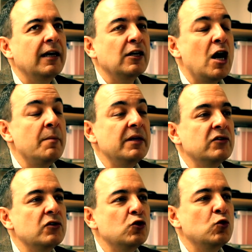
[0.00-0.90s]

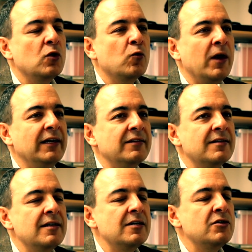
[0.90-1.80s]
economics, to a great
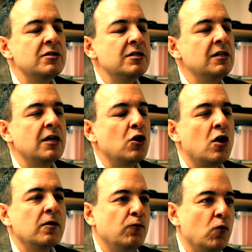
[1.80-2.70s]
extent, is still an
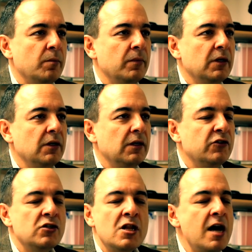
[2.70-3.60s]
art form.
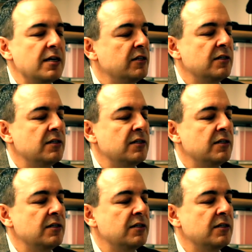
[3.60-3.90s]
It's not a